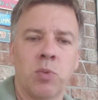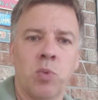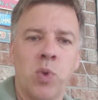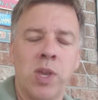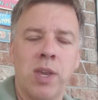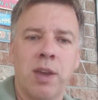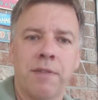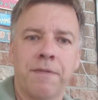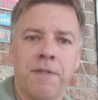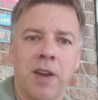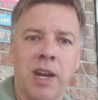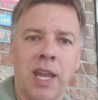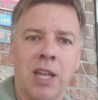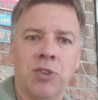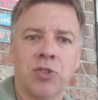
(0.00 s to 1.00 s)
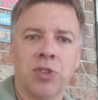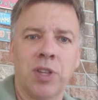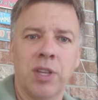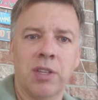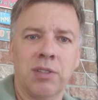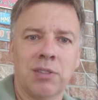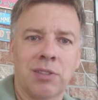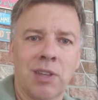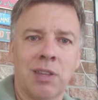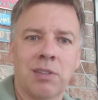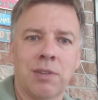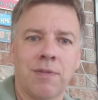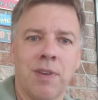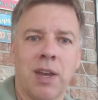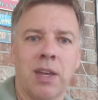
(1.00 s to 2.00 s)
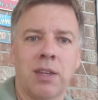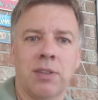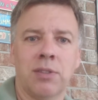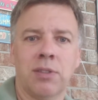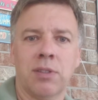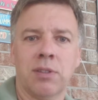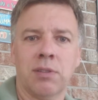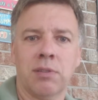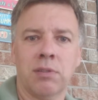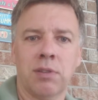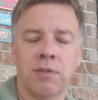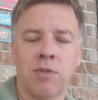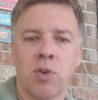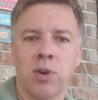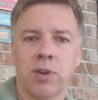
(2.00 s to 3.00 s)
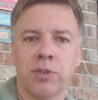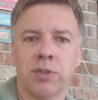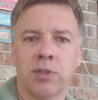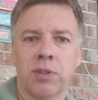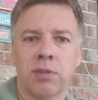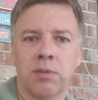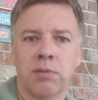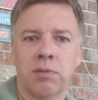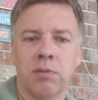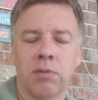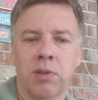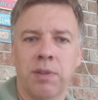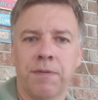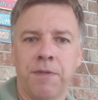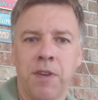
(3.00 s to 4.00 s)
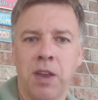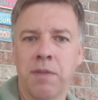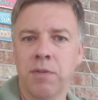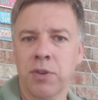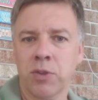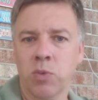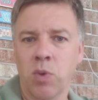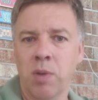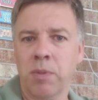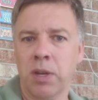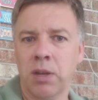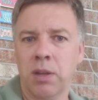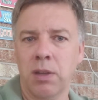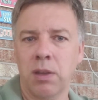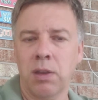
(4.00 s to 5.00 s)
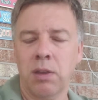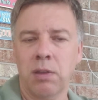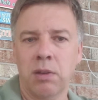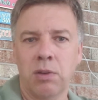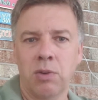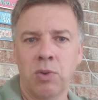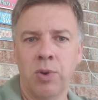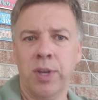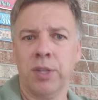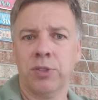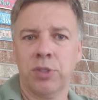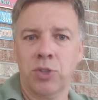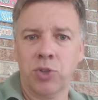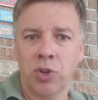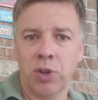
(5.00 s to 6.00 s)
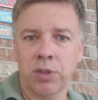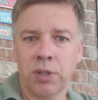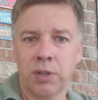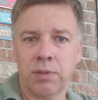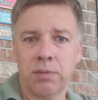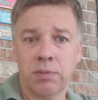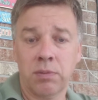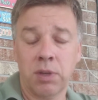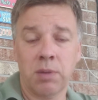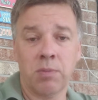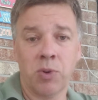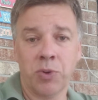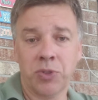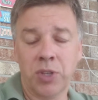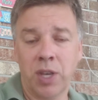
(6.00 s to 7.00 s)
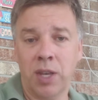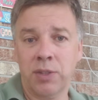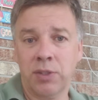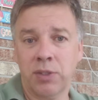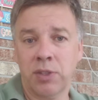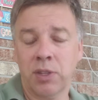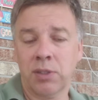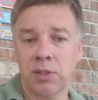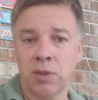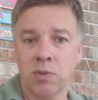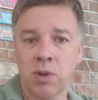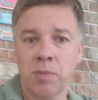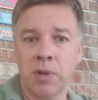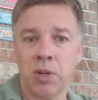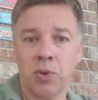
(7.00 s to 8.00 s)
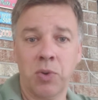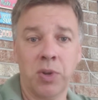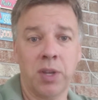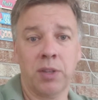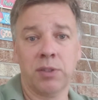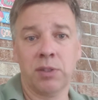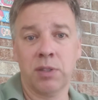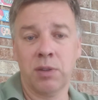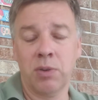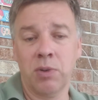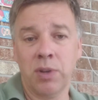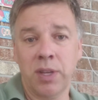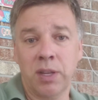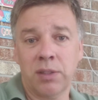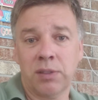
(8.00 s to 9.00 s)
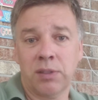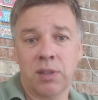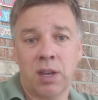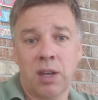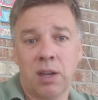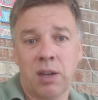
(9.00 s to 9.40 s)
we have financially incentivized divorce. It favors women. Who gets the children? In most cases, it's the woman. Who gets